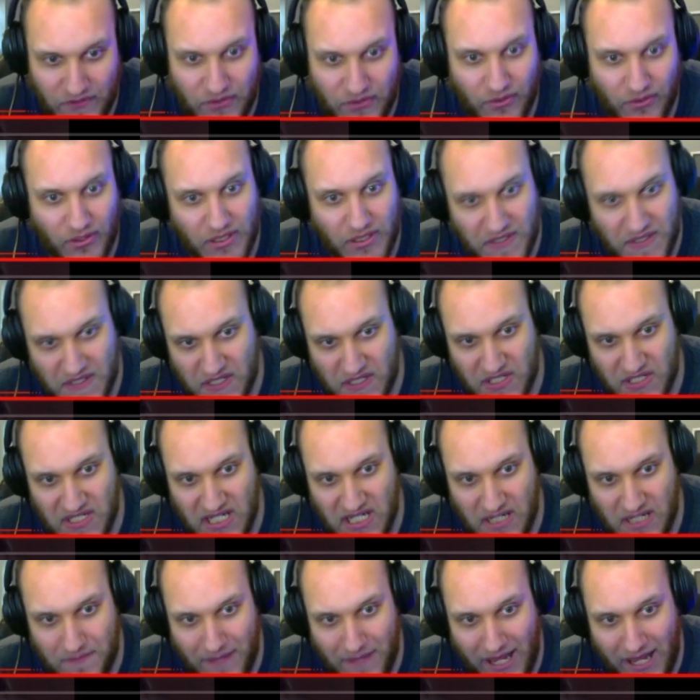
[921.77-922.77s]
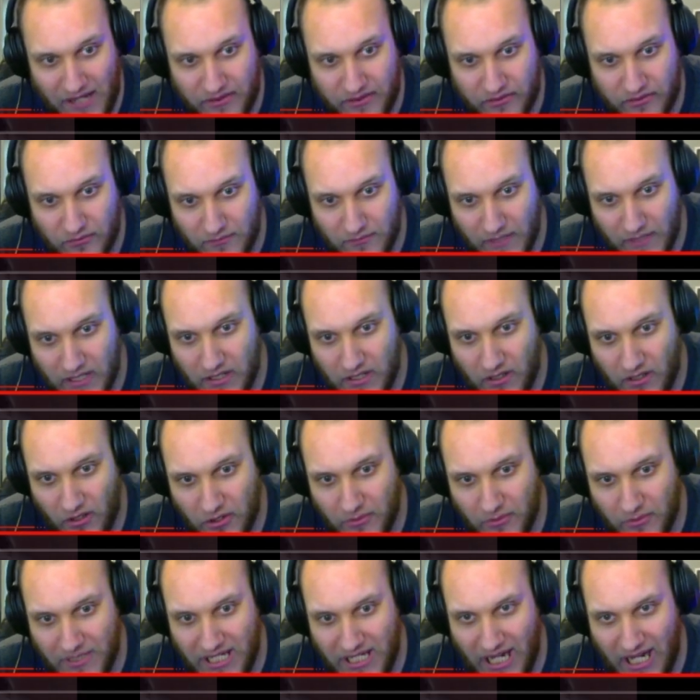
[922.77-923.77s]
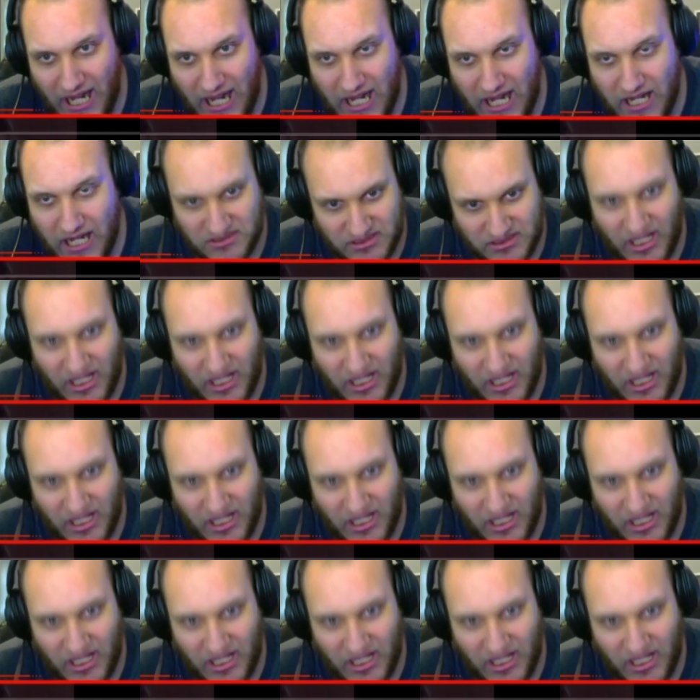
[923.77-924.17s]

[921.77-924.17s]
they're going to sneak back through mid all the way to A.